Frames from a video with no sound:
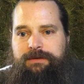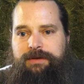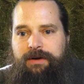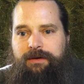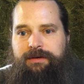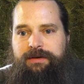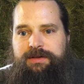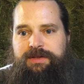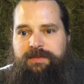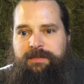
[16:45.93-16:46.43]

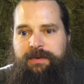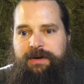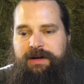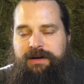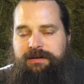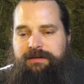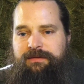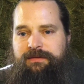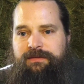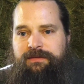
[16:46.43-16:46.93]
Don't
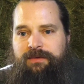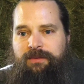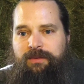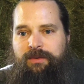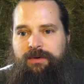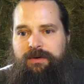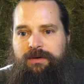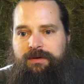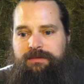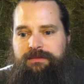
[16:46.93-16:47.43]
expect
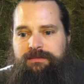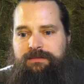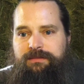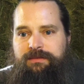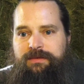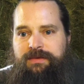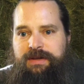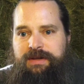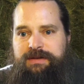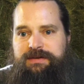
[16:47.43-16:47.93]
for
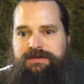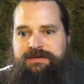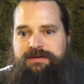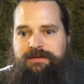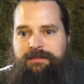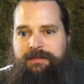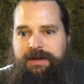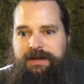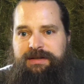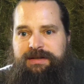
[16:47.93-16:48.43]
things
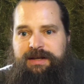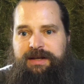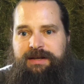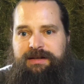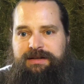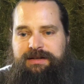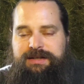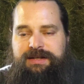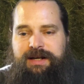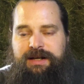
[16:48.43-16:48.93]
to
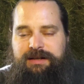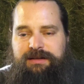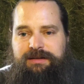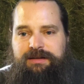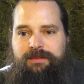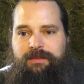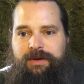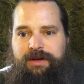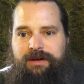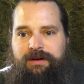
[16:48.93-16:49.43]
maintain exactly
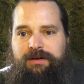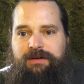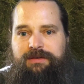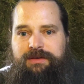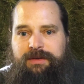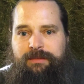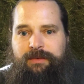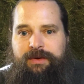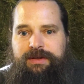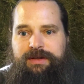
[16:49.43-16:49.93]
the
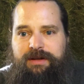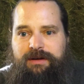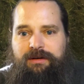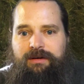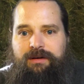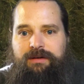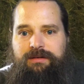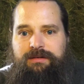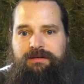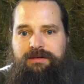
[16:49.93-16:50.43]
way they
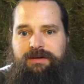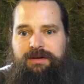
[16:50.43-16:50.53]
are.